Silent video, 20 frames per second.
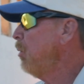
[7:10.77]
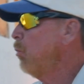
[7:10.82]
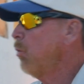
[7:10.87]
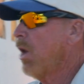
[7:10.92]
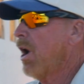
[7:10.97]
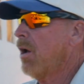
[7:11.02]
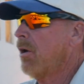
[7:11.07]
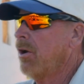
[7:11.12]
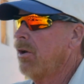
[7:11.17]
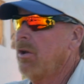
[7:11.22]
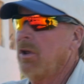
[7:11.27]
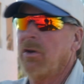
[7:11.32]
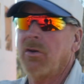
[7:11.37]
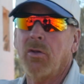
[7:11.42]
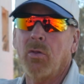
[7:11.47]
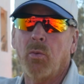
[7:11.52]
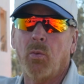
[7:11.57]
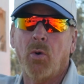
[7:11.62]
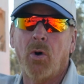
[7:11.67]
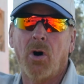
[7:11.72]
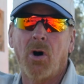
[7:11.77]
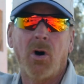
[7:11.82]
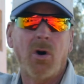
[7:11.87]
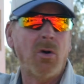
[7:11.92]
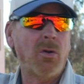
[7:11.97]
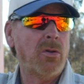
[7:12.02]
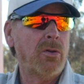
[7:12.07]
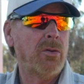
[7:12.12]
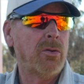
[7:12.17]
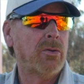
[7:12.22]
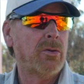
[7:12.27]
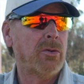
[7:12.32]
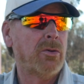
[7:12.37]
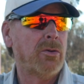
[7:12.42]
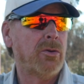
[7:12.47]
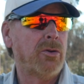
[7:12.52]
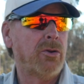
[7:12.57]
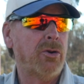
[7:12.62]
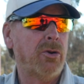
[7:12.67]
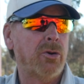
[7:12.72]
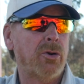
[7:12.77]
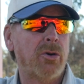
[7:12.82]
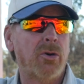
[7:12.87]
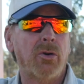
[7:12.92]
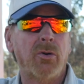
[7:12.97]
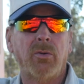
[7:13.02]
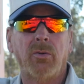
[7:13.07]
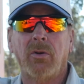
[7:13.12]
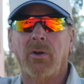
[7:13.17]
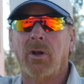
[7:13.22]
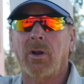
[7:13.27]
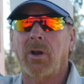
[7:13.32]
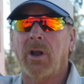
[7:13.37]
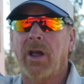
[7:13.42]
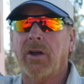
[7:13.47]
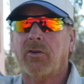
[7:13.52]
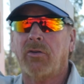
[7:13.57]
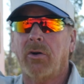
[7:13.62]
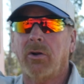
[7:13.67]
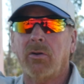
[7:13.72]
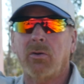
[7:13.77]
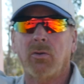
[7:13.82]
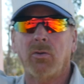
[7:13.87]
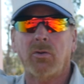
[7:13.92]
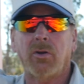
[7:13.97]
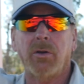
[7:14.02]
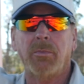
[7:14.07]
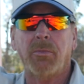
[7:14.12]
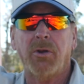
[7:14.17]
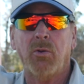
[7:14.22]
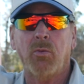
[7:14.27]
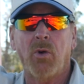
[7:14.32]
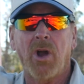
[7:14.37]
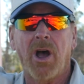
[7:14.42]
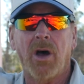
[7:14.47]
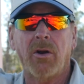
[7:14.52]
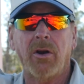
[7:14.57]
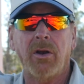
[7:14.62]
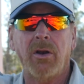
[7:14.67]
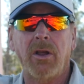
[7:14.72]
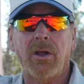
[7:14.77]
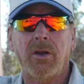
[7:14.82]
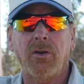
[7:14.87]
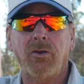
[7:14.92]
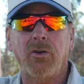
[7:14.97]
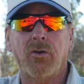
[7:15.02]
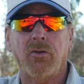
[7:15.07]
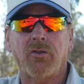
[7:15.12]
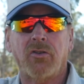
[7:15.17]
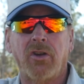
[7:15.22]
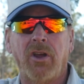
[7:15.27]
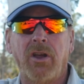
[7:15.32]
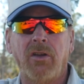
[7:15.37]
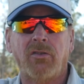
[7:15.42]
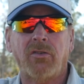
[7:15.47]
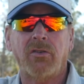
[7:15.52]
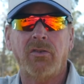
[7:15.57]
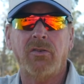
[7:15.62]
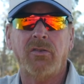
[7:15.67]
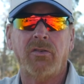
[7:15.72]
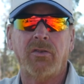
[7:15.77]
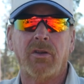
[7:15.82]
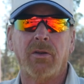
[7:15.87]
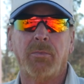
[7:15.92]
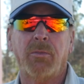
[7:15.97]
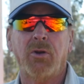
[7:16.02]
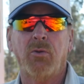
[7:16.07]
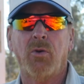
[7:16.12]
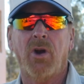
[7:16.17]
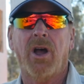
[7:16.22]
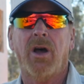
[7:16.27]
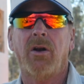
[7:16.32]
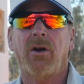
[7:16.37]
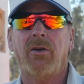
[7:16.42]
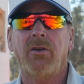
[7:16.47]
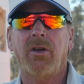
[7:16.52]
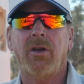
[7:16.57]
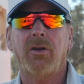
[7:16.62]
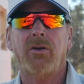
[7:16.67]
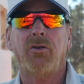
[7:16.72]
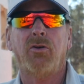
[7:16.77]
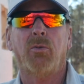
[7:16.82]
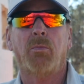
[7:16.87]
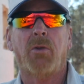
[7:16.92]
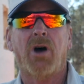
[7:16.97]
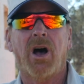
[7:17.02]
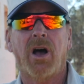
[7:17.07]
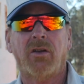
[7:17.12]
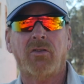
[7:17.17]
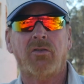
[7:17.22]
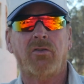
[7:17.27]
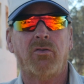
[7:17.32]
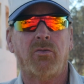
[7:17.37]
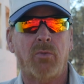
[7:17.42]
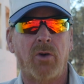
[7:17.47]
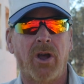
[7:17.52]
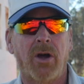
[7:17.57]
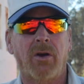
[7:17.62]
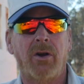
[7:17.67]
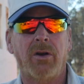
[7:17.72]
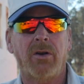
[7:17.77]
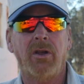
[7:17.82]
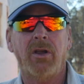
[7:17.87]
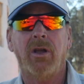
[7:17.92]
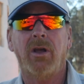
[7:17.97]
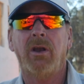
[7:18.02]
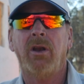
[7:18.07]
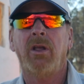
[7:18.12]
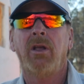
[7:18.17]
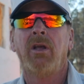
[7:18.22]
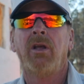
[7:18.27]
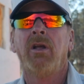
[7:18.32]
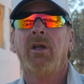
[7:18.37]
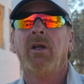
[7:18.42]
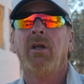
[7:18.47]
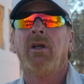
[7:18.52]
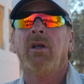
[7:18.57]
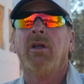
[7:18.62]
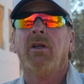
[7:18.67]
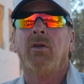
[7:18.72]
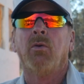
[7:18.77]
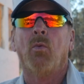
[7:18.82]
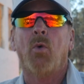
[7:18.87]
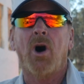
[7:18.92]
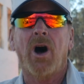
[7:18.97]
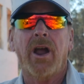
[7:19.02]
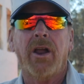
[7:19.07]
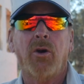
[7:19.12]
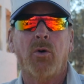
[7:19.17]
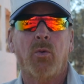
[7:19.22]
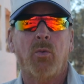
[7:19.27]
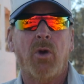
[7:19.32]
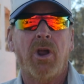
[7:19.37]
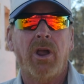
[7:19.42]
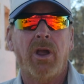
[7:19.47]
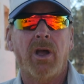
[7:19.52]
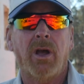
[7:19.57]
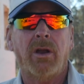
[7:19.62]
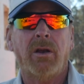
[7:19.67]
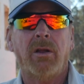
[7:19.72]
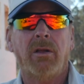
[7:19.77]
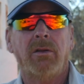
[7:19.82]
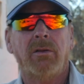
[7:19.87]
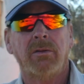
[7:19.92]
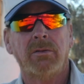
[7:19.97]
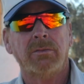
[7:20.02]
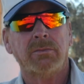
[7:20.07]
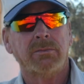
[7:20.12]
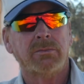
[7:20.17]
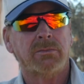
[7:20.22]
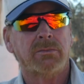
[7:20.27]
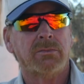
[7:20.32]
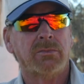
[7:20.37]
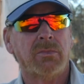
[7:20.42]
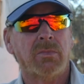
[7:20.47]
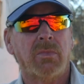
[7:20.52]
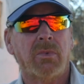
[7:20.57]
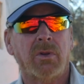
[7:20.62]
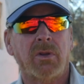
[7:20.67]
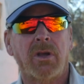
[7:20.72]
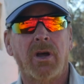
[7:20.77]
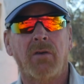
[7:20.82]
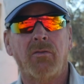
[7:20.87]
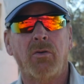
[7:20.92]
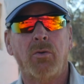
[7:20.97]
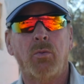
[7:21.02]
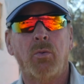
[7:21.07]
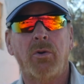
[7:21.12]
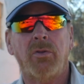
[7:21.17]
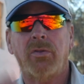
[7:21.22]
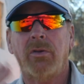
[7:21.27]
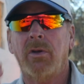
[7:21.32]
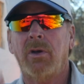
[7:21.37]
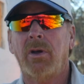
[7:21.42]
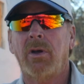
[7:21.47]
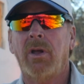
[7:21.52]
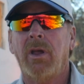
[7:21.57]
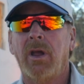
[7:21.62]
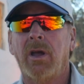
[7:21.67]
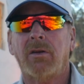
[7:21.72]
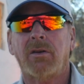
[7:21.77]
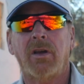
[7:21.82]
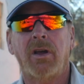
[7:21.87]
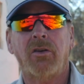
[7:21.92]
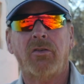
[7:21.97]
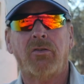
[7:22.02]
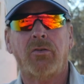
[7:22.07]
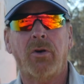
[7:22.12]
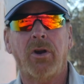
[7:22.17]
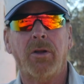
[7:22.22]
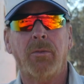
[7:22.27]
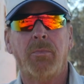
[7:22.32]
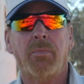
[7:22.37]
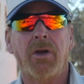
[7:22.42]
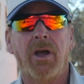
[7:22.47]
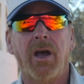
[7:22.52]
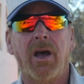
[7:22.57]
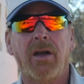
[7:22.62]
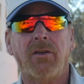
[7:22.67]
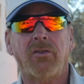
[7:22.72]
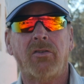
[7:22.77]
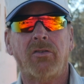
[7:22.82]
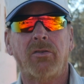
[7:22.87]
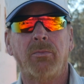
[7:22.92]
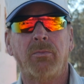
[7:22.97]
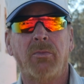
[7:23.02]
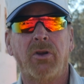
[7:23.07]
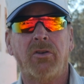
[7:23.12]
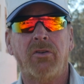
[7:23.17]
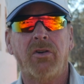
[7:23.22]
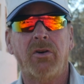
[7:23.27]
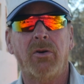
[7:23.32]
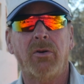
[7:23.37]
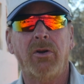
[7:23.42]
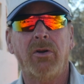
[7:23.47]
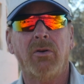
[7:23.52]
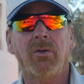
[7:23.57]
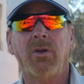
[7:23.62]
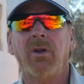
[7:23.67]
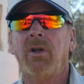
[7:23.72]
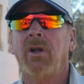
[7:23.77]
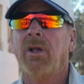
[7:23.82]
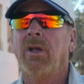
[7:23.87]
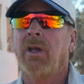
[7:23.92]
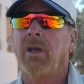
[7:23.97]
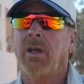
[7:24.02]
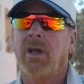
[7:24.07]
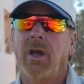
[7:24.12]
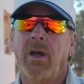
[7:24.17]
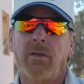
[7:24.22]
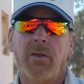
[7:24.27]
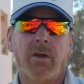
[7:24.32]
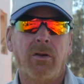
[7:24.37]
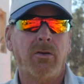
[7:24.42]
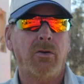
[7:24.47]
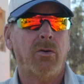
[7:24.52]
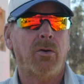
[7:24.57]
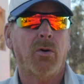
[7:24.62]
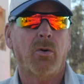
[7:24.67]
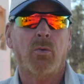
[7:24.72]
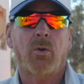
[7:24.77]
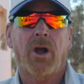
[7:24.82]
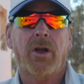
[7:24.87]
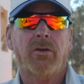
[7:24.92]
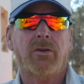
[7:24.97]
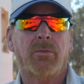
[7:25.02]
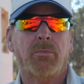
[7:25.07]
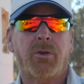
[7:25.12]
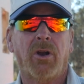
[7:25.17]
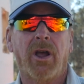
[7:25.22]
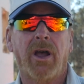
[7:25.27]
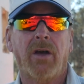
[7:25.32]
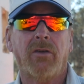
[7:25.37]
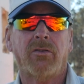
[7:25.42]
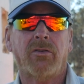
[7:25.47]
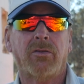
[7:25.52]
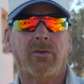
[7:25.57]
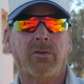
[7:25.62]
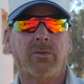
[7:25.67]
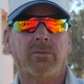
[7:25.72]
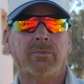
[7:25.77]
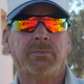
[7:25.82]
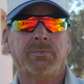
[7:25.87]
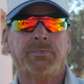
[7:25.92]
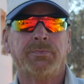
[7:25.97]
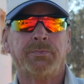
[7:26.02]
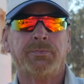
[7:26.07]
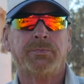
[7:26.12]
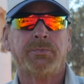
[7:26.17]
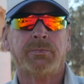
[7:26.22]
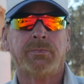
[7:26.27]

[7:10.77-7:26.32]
can be routed into the wall, your electrical can be routed in, your chases can be routed in, your boxes routed in, wire ran, covered with anti-shrink patch material, and then you go right to plaster.